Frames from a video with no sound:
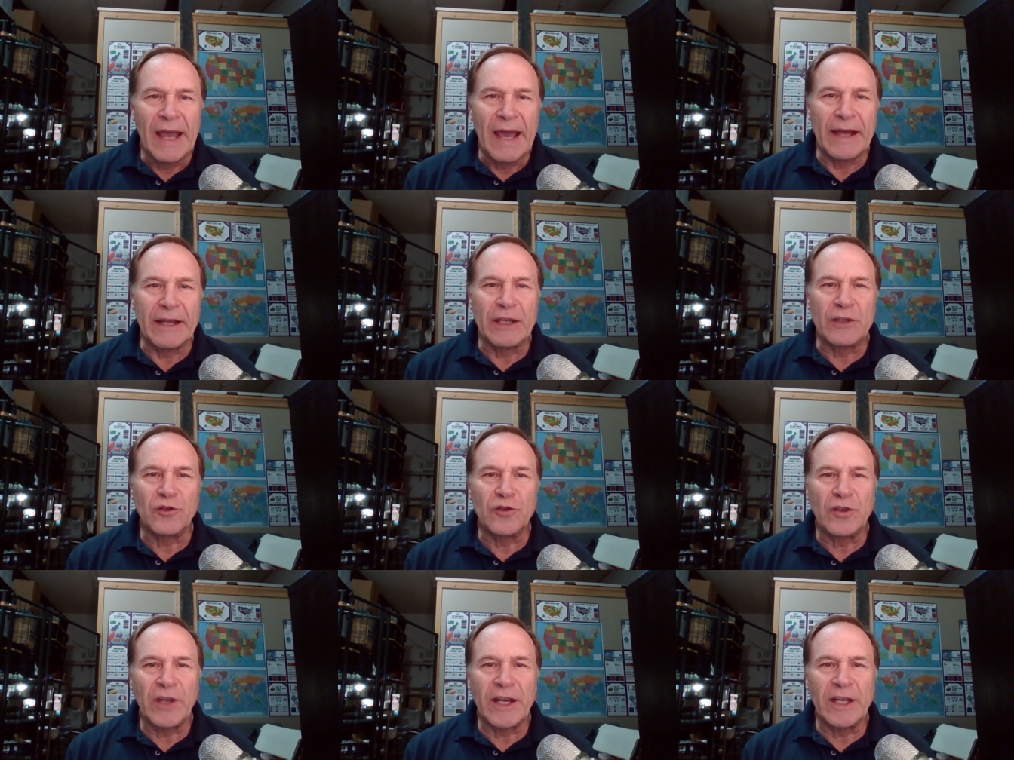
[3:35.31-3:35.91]
And a
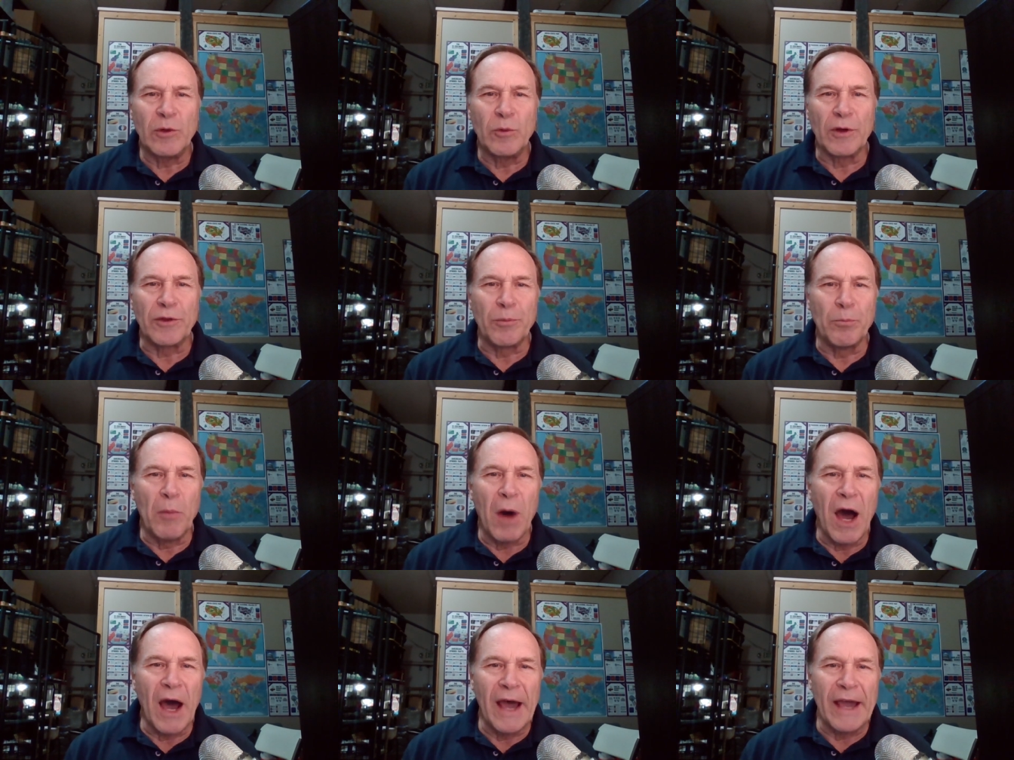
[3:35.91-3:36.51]
study with
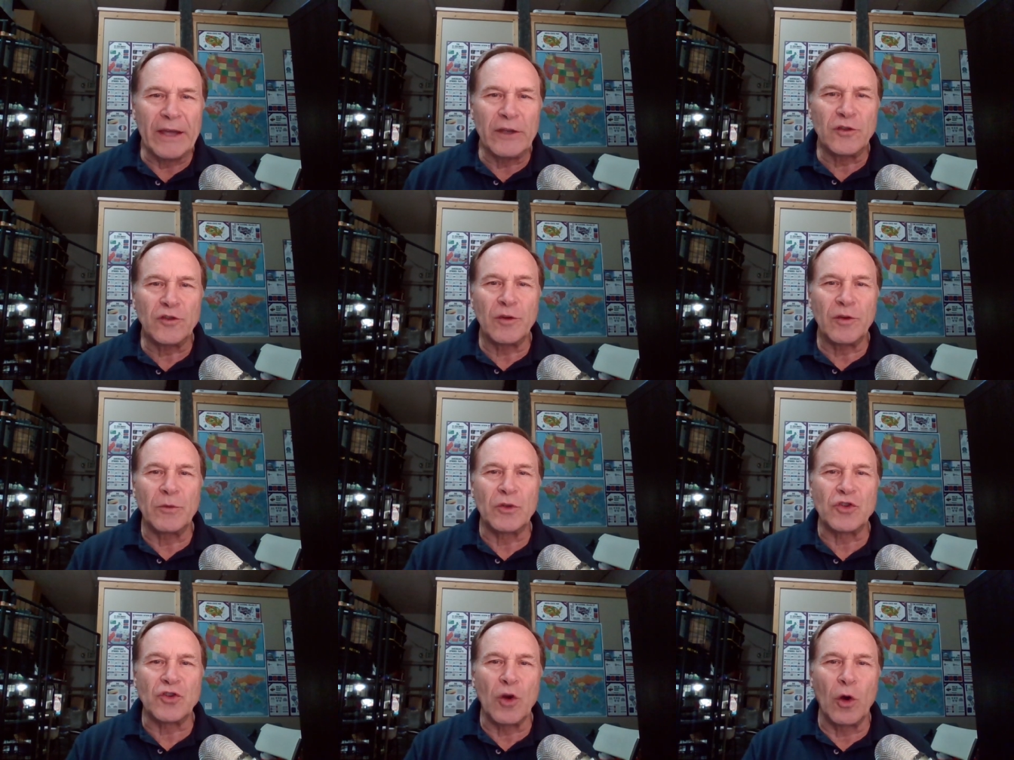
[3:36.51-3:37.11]
mice
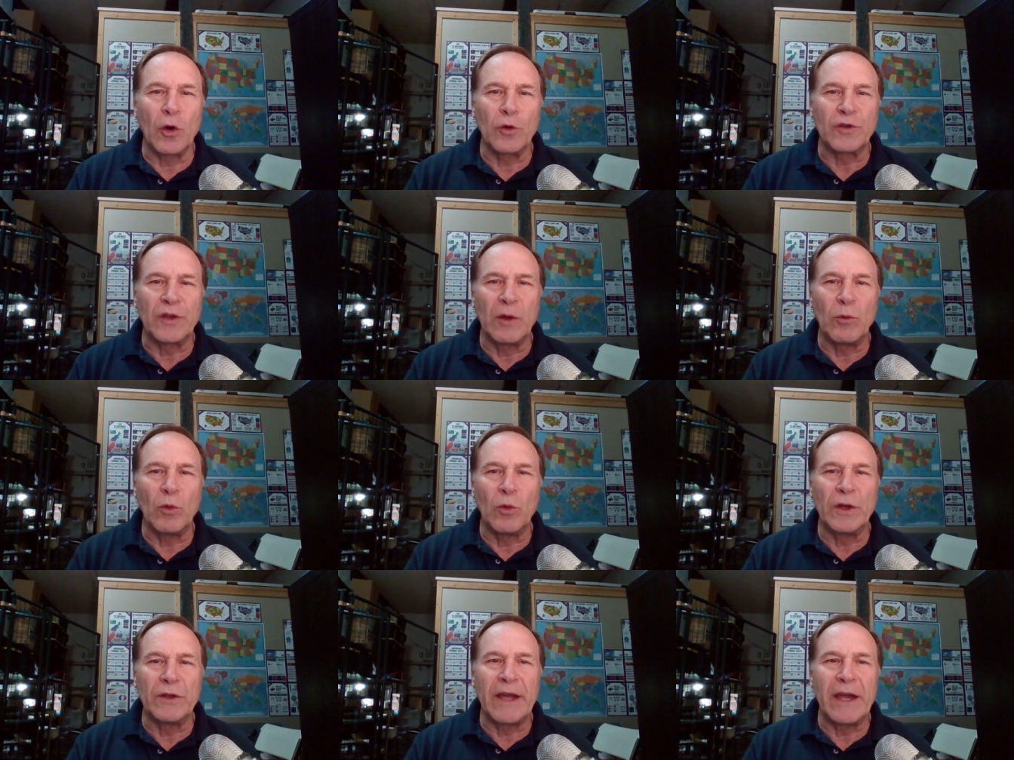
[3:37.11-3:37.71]
shows
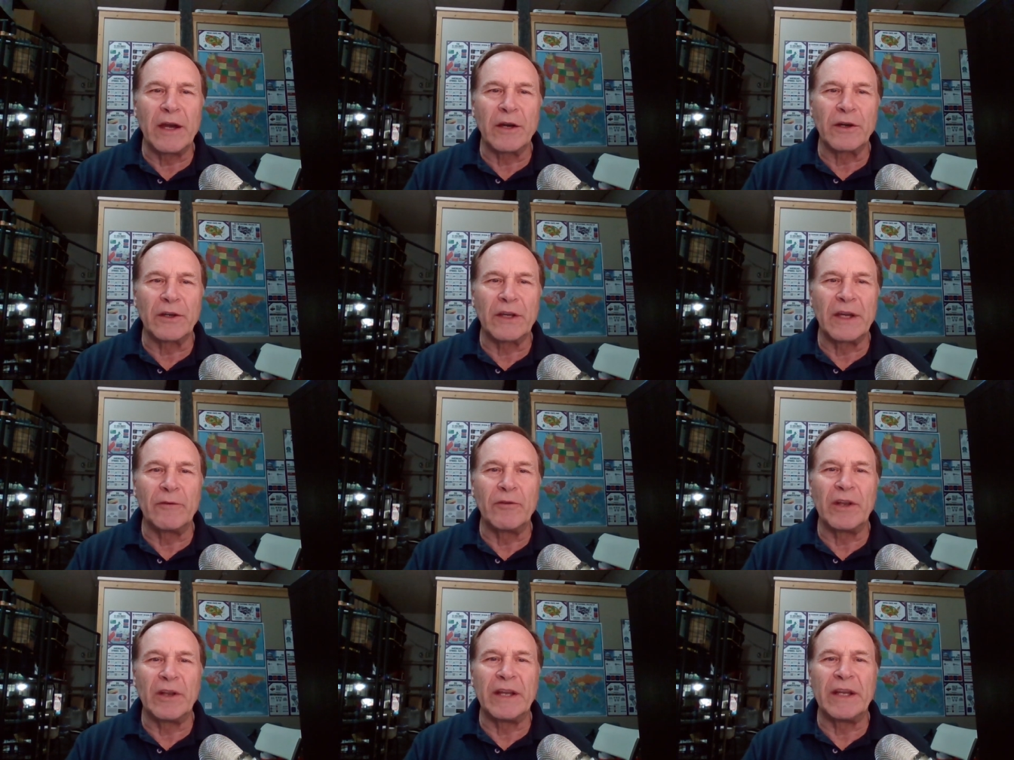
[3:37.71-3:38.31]
that when they are
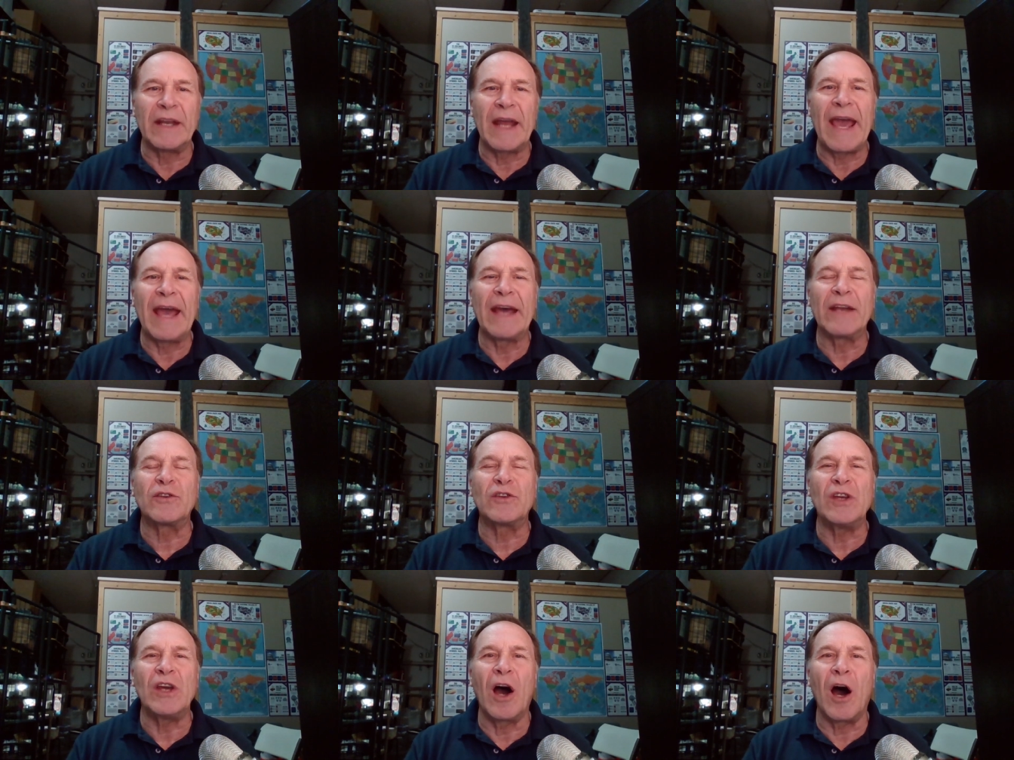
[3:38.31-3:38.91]
given an
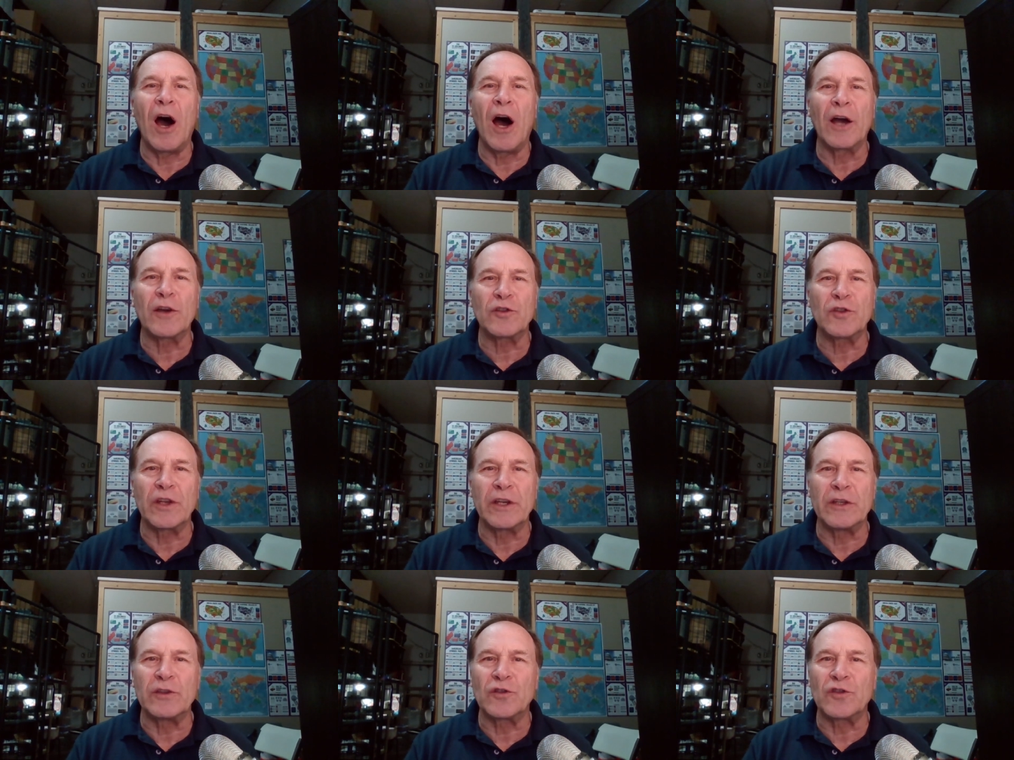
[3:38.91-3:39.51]

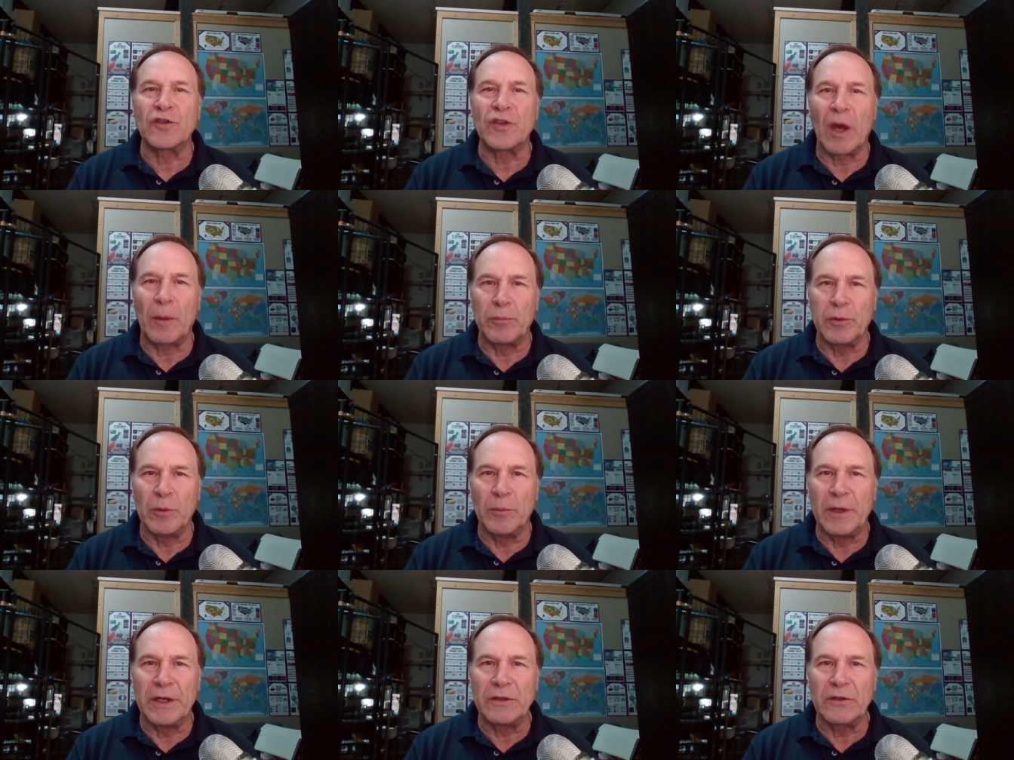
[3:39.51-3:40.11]
antioxidant
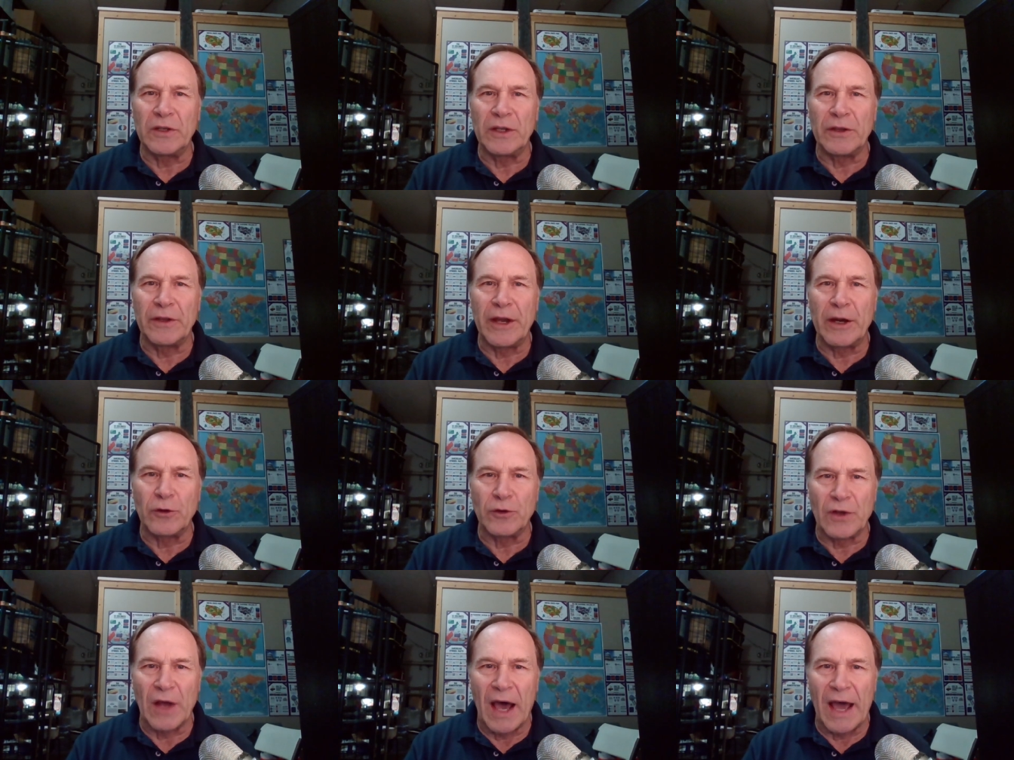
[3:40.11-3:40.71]
supplement in
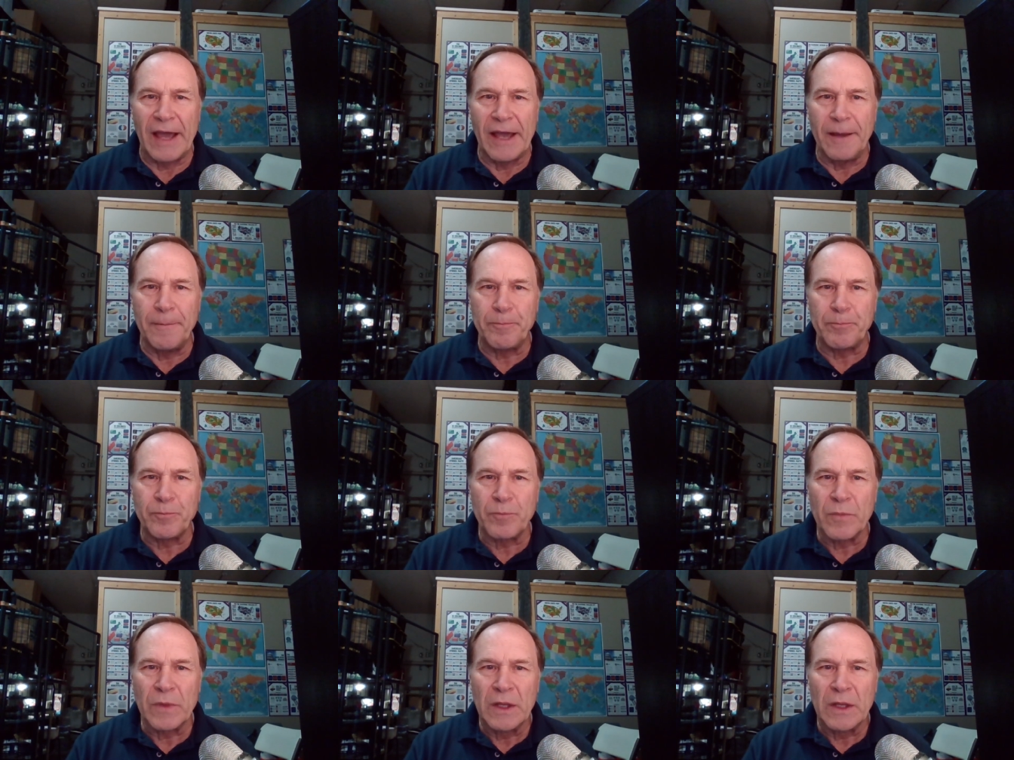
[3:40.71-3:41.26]
their diet,